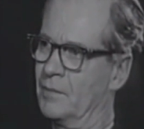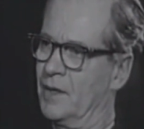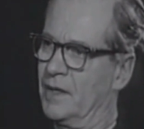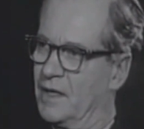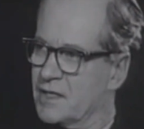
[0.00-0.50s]

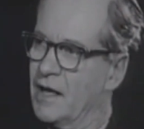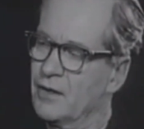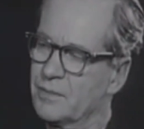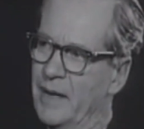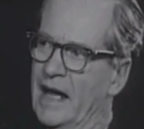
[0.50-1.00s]
But as I
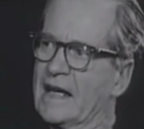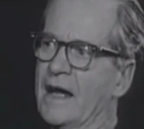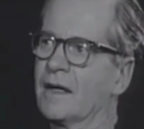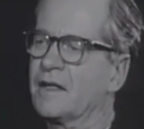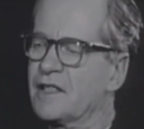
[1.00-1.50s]
look back
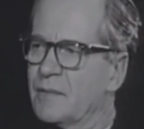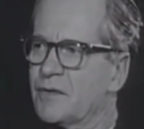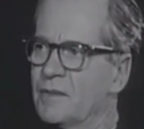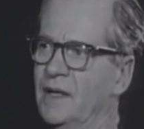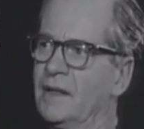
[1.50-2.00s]
on it, it seems
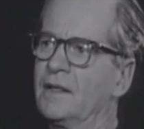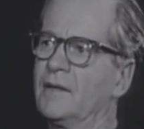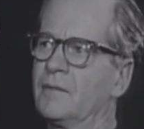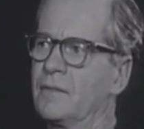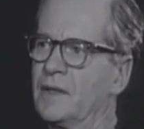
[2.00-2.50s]
to me that
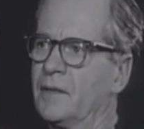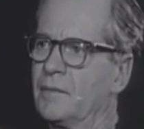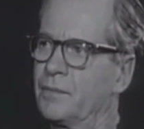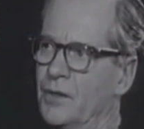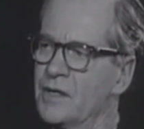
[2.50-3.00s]
the
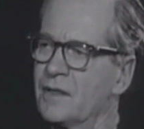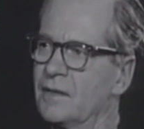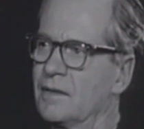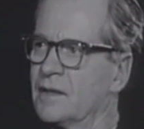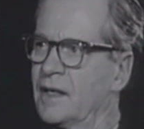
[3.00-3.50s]

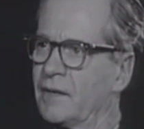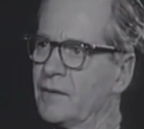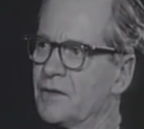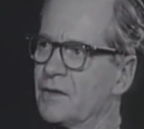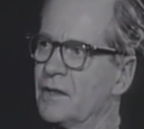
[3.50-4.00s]
important thing
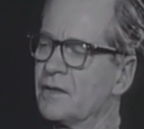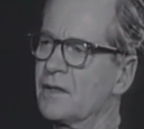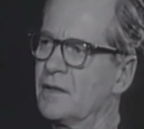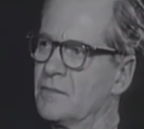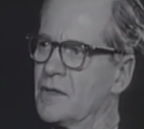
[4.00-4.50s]
which
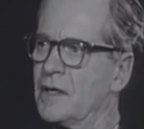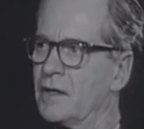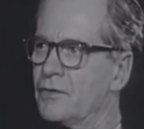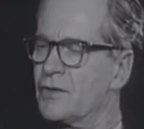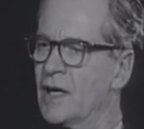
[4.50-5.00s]
has
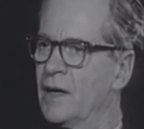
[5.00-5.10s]
emerged